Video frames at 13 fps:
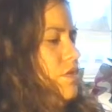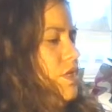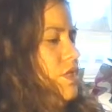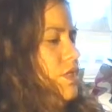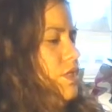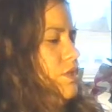
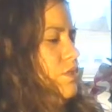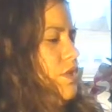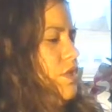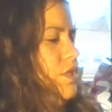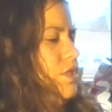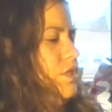this
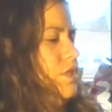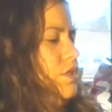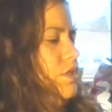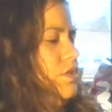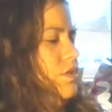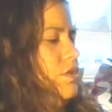one,
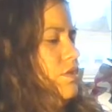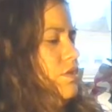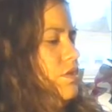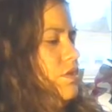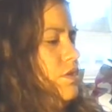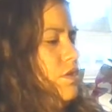
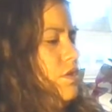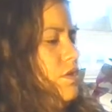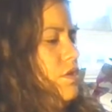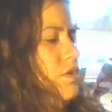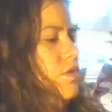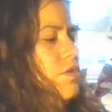
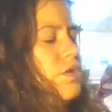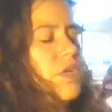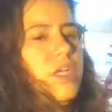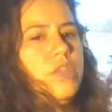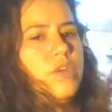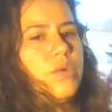
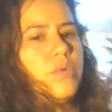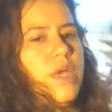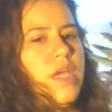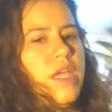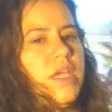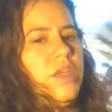or either
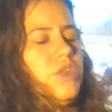way,